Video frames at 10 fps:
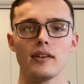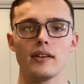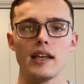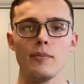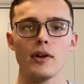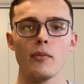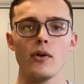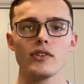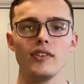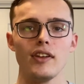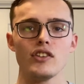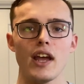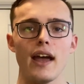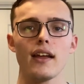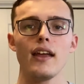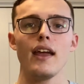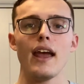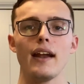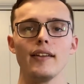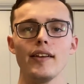keep your emotions in check
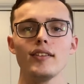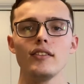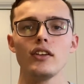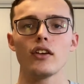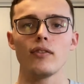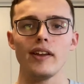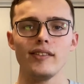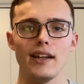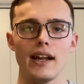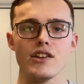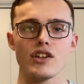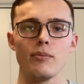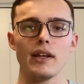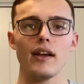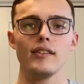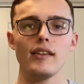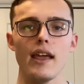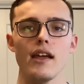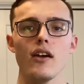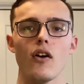and listen to your real estate agent, because
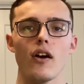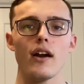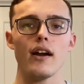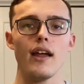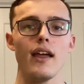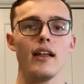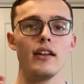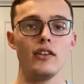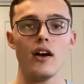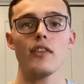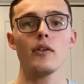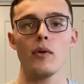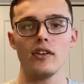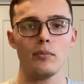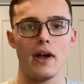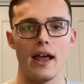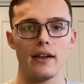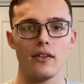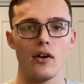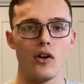they are not the ones
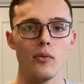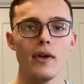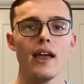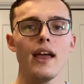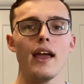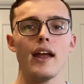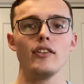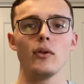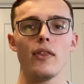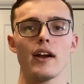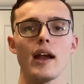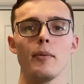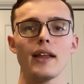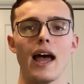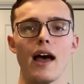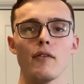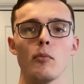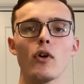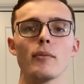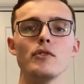buying the home. And so they're able to have a
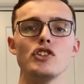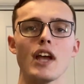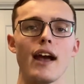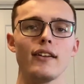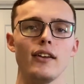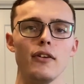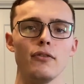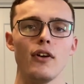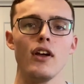more objective